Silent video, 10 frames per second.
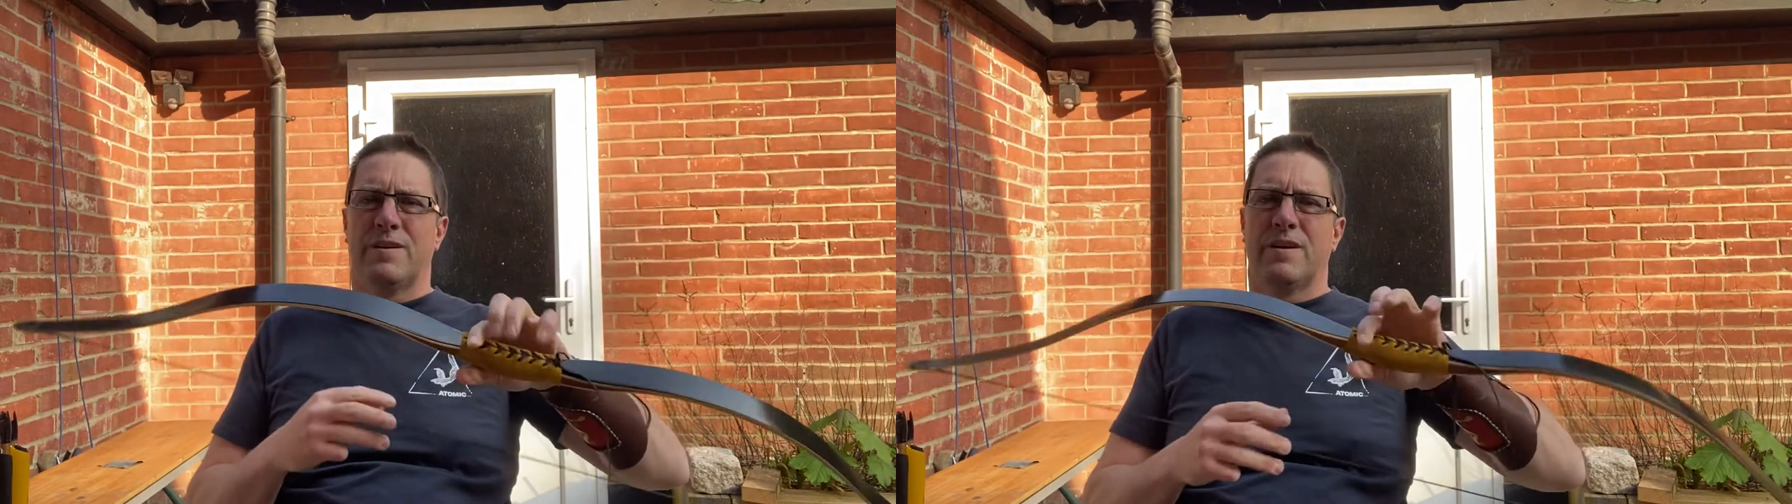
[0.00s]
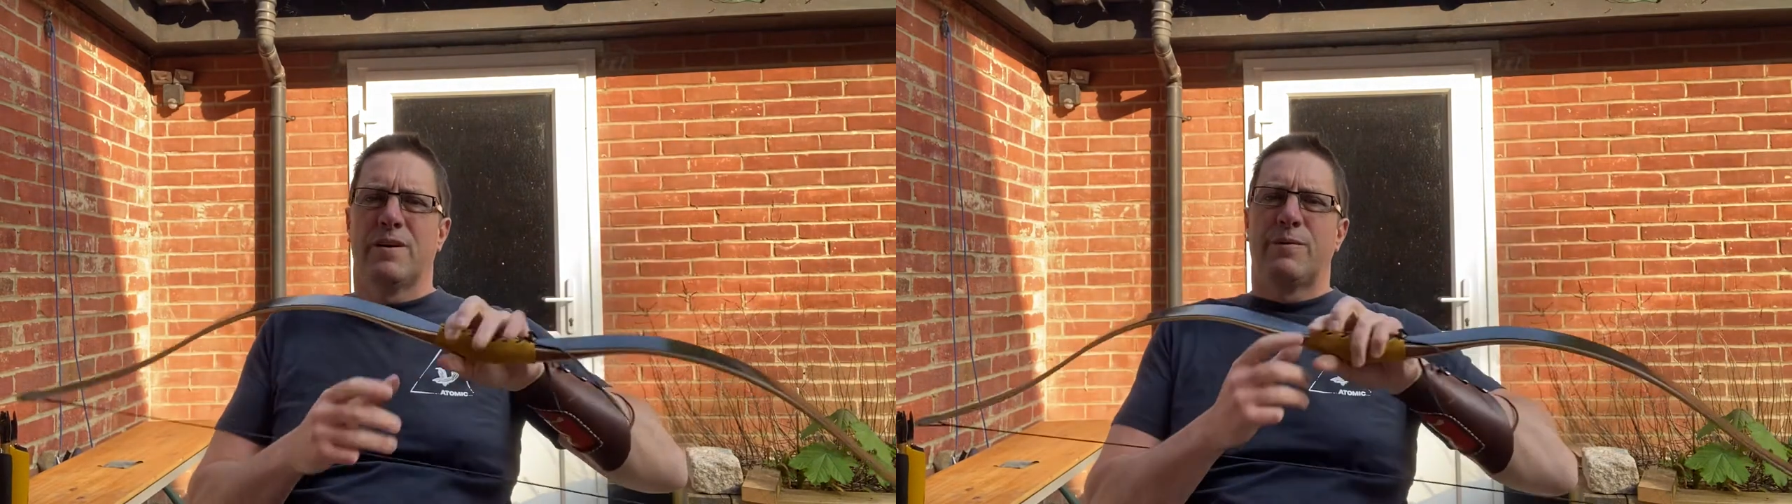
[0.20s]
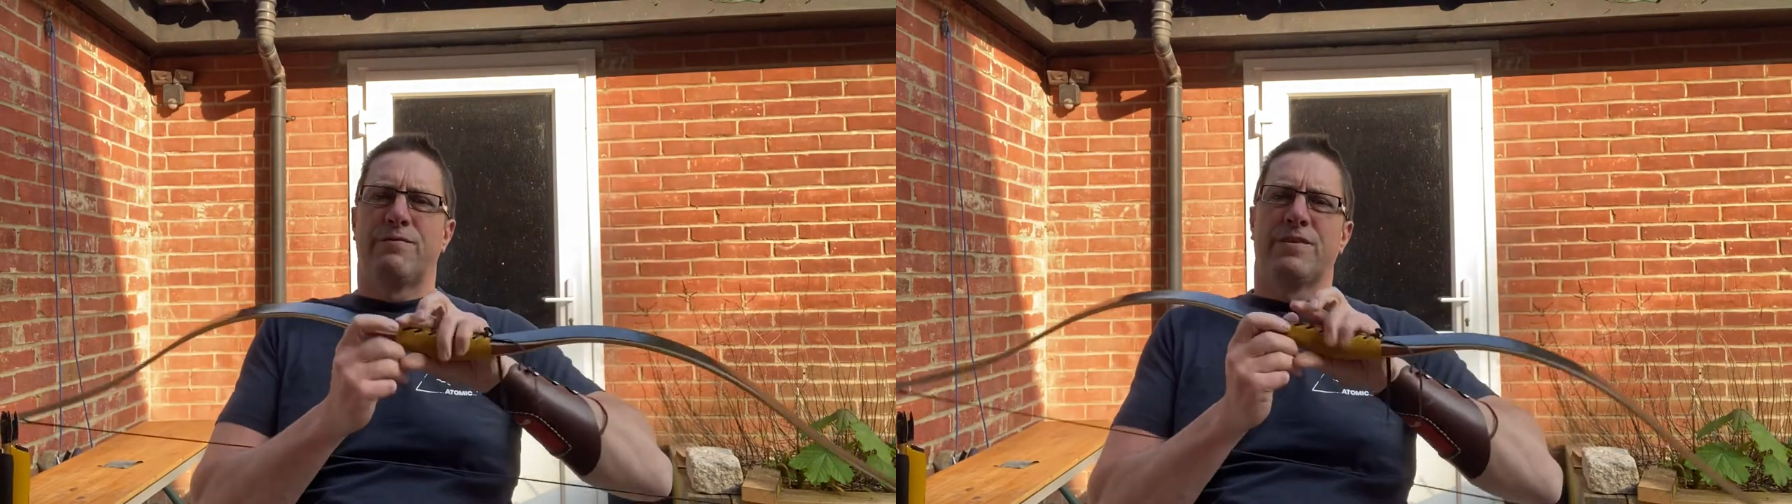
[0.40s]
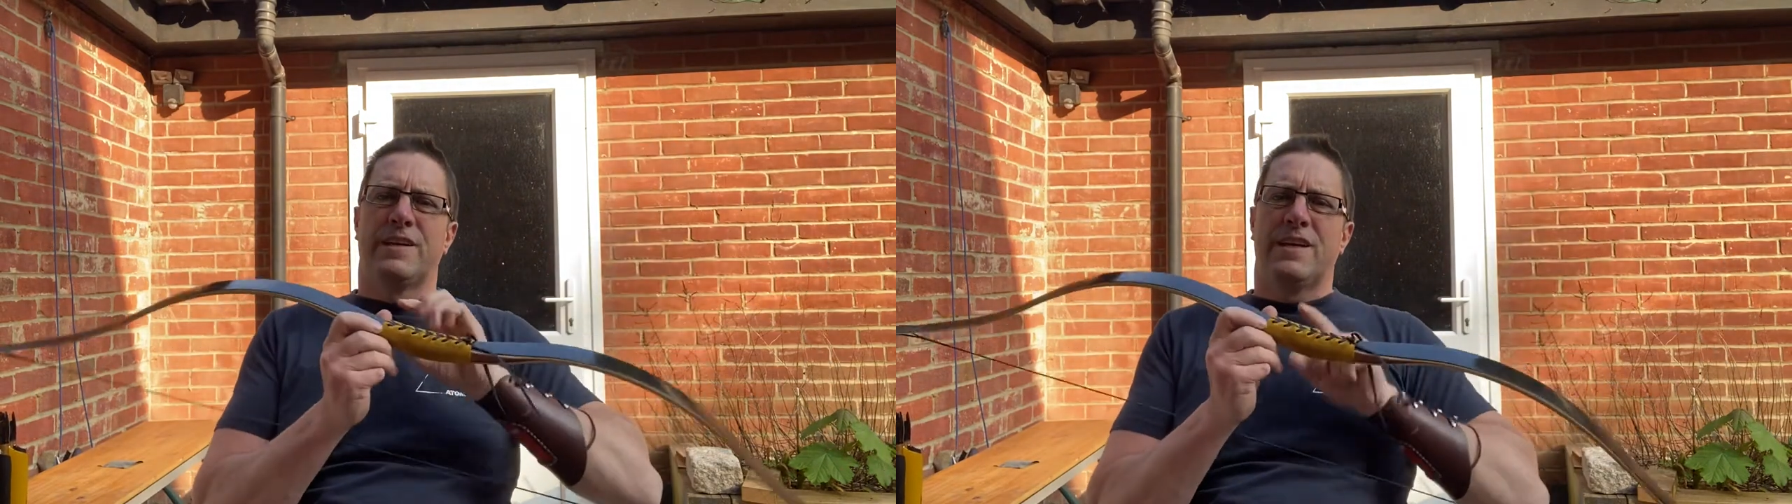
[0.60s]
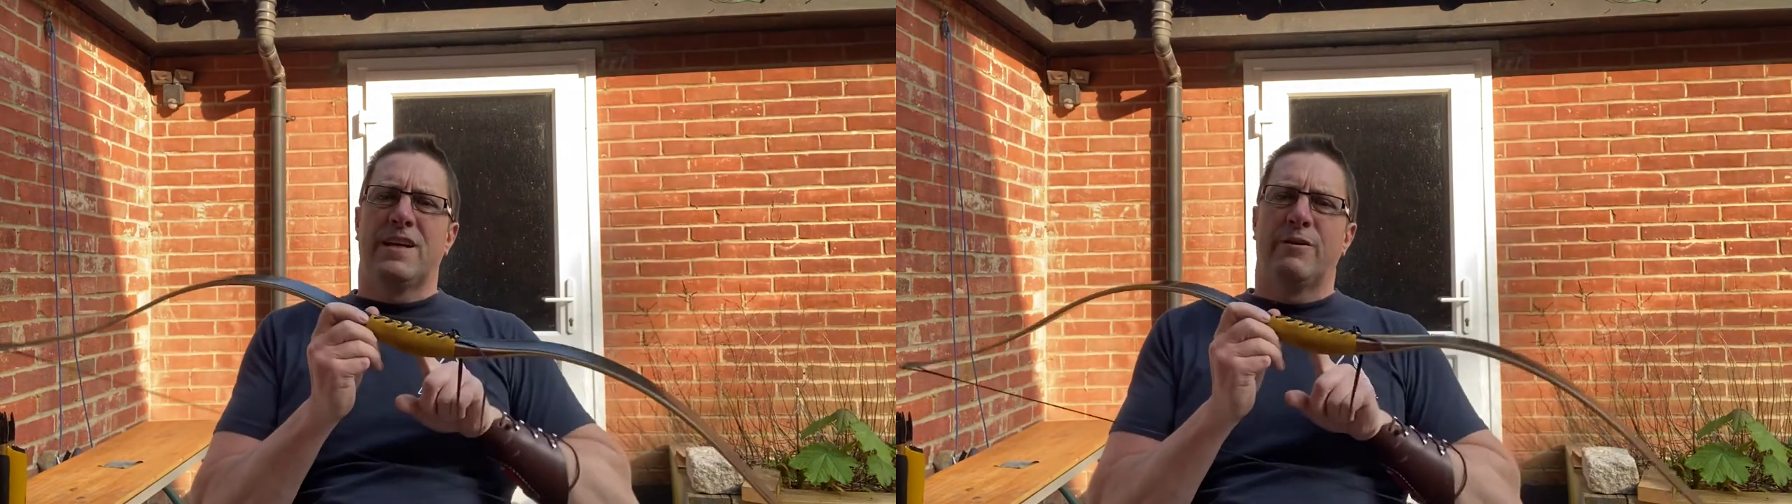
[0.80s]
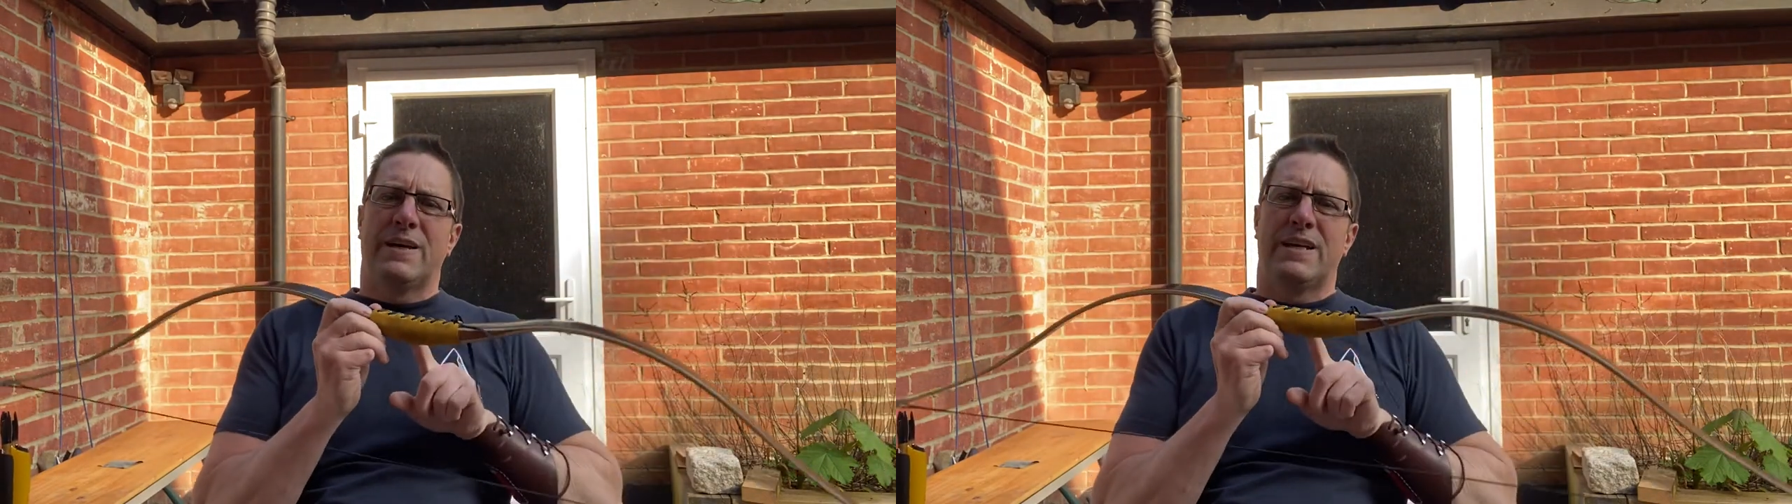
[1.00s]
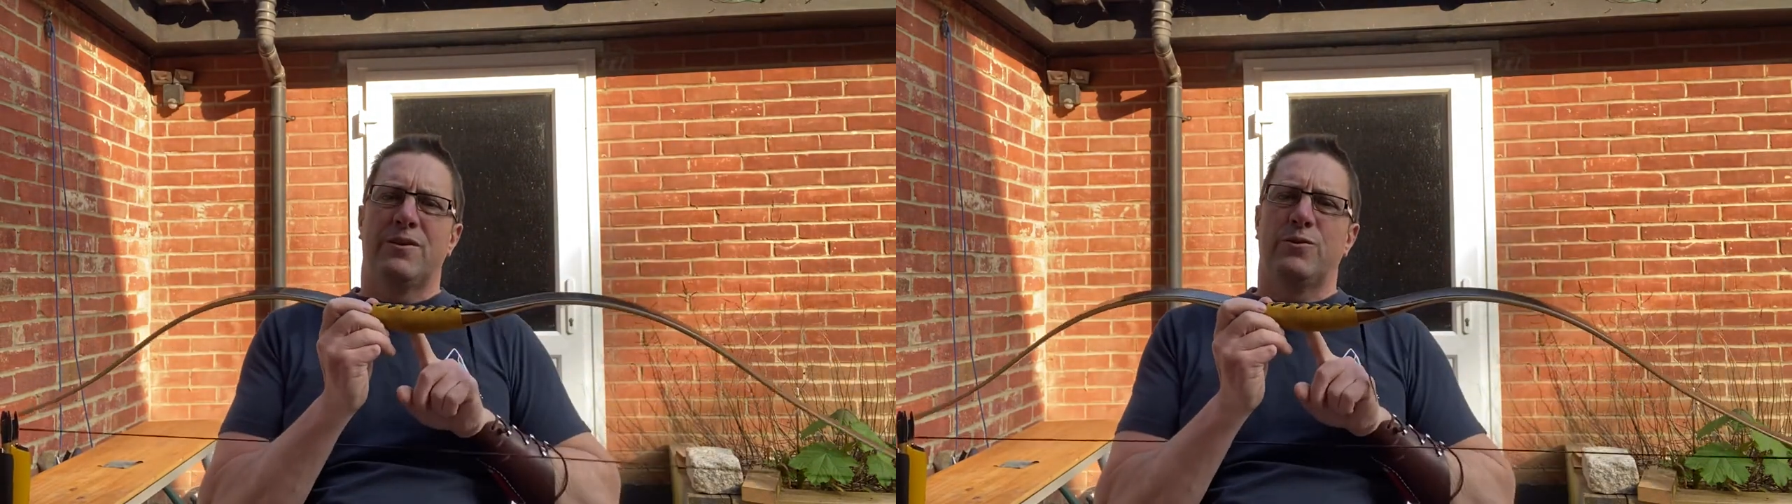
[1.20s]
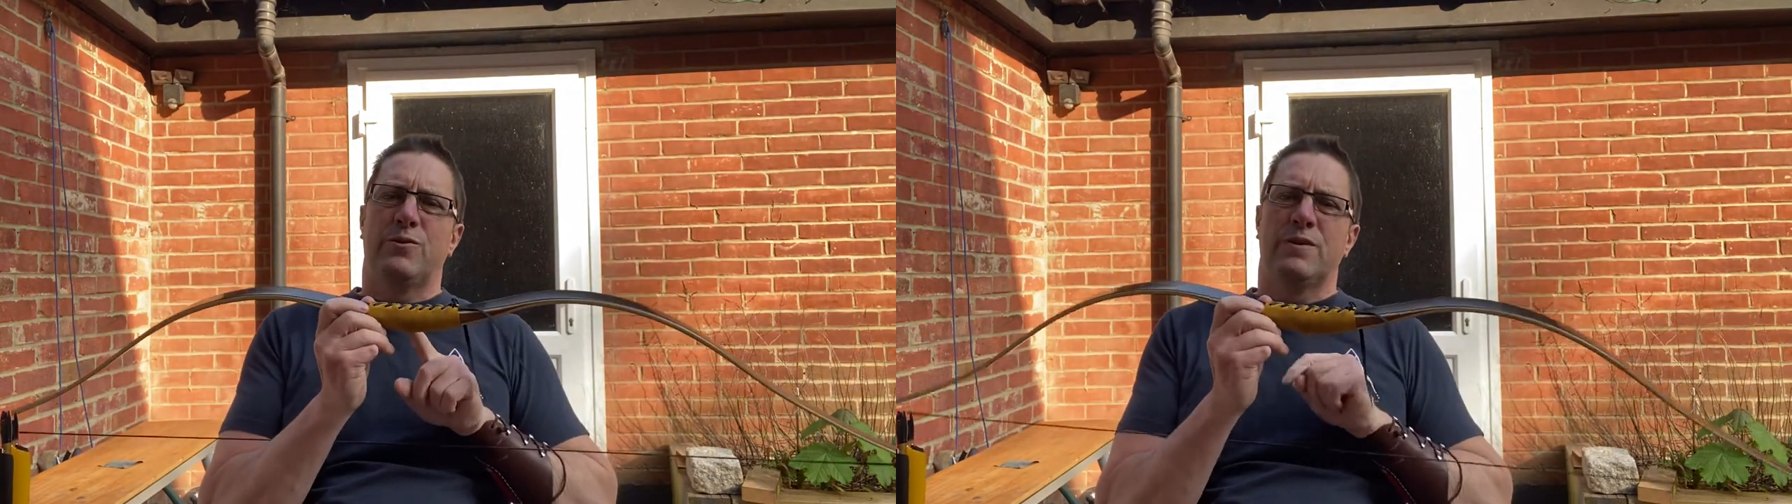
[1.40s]
I went for the yellow
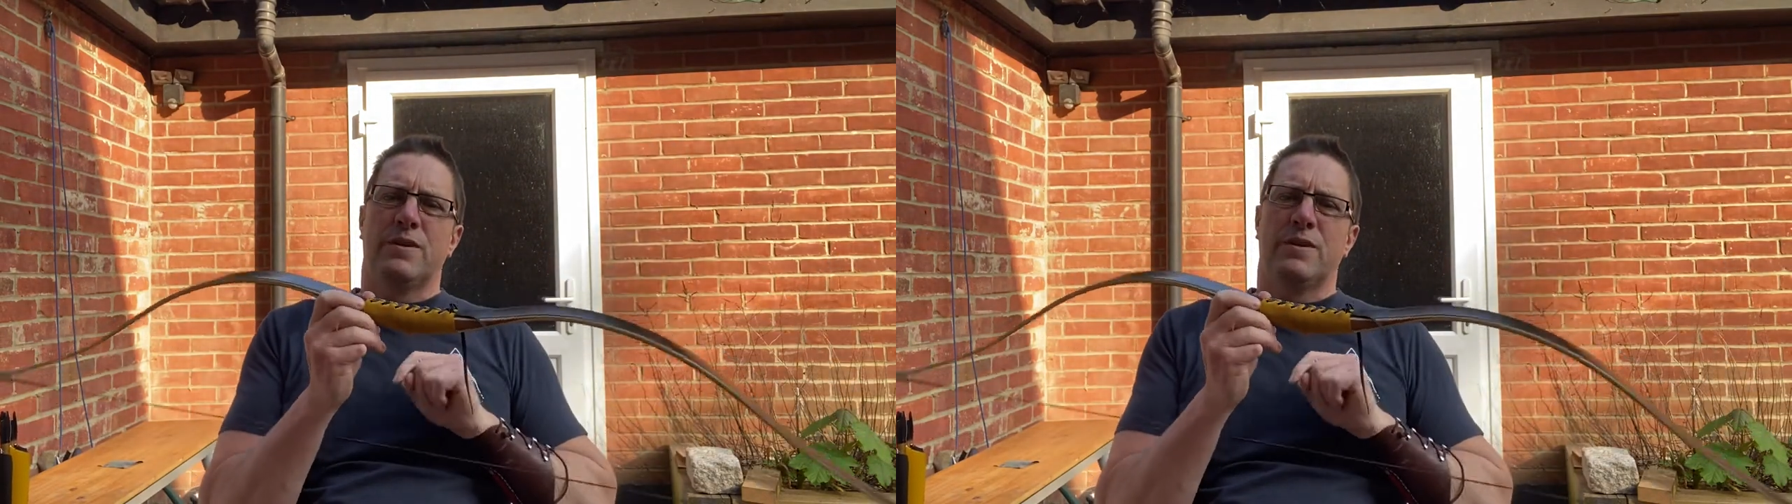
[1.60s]
handle